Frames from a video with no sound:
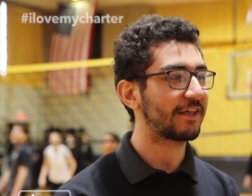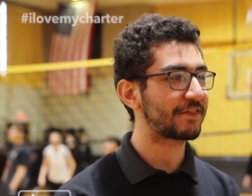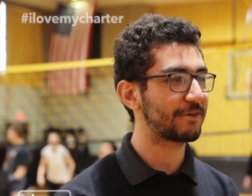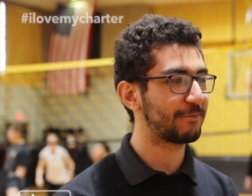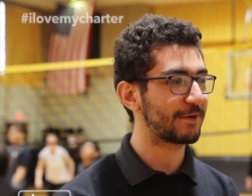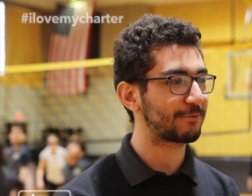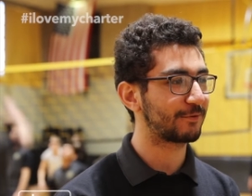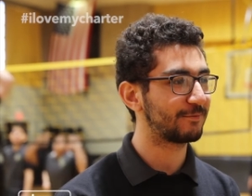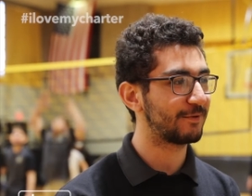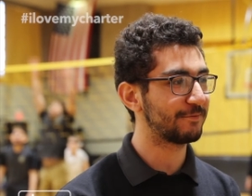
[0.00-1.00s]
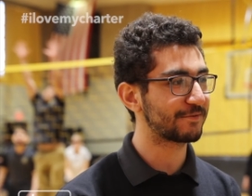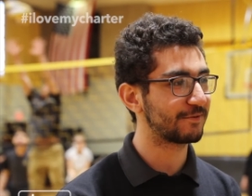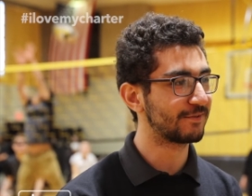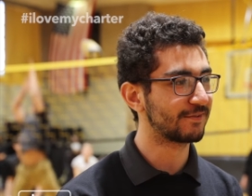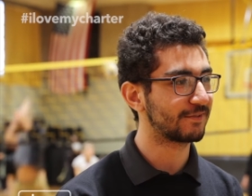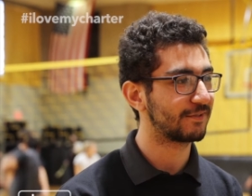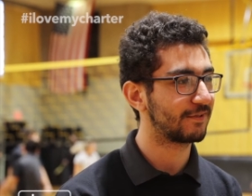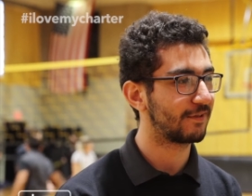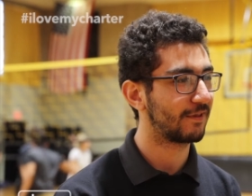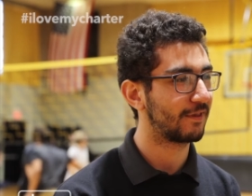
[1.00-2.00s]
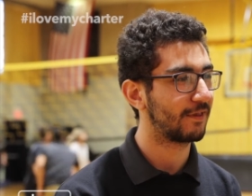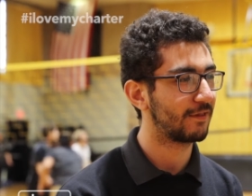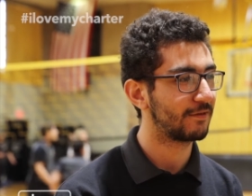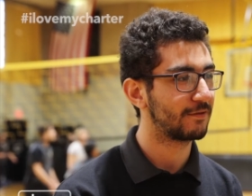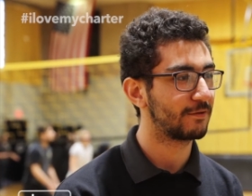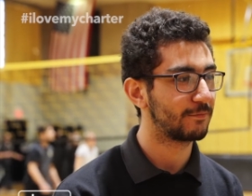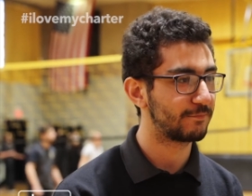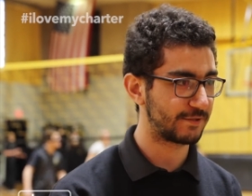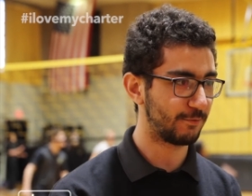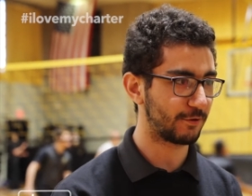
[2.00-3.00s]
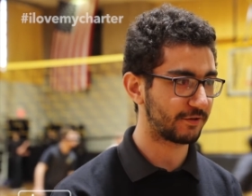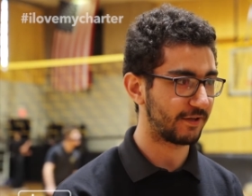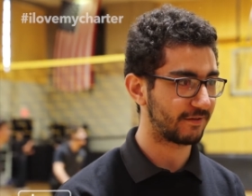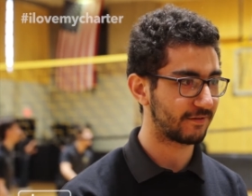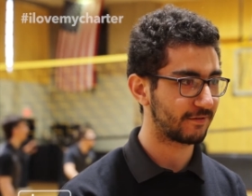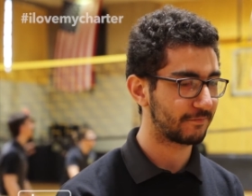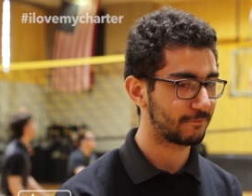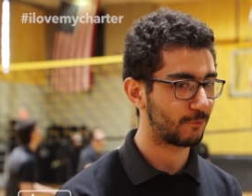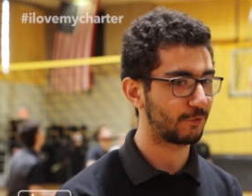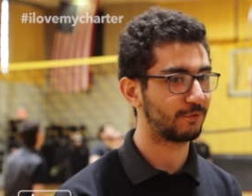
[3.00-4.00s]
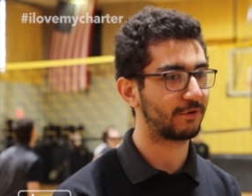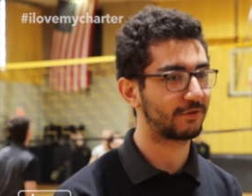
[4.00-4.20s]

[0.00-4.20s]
Having grown up as a foreigner from Mongolia, I figured that I would be